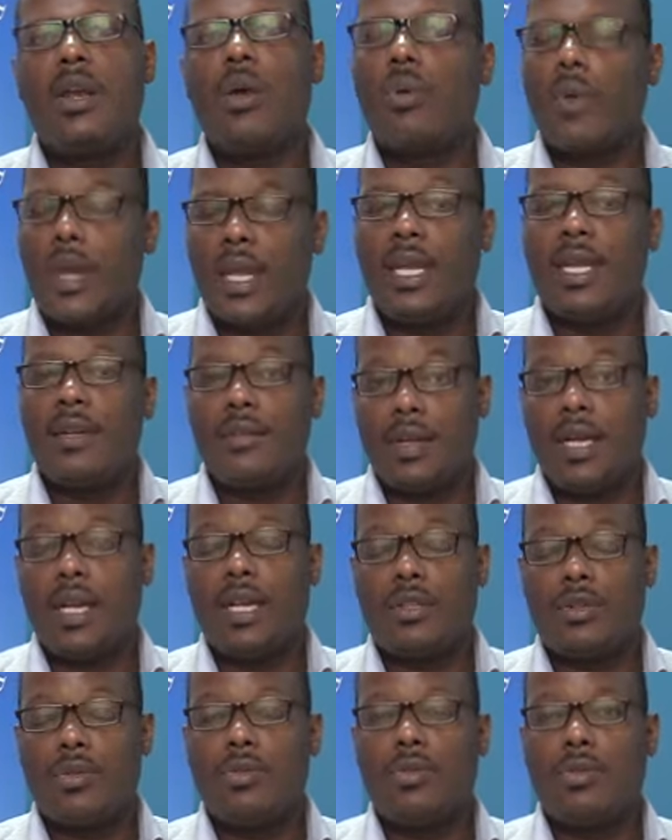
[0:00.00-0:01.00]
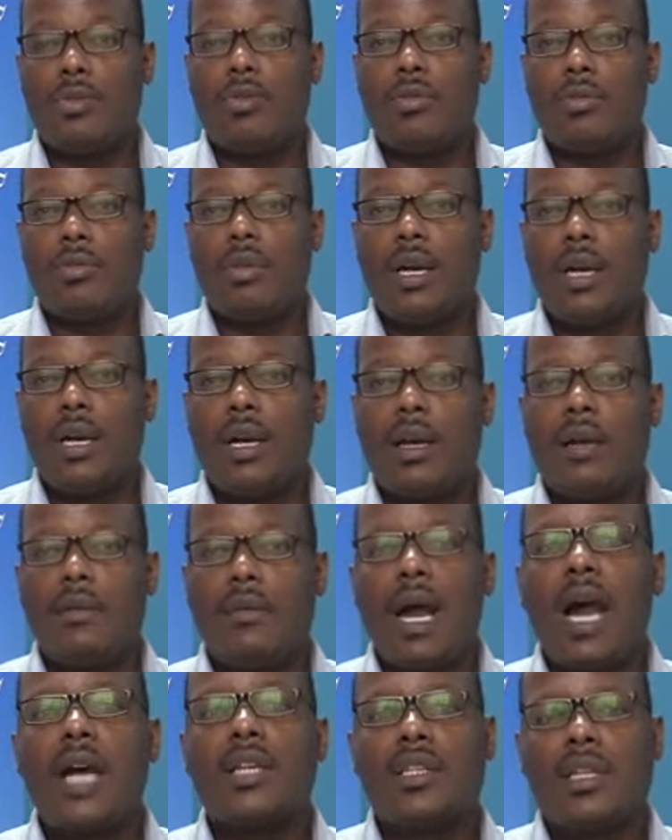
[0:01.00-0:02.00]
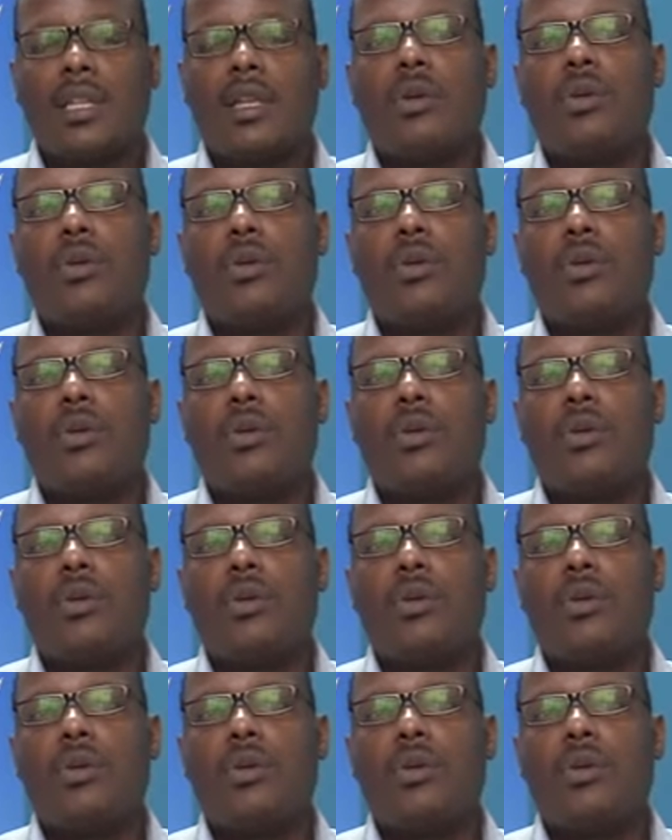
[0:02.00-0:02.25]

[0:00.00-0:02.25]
we need really to ask the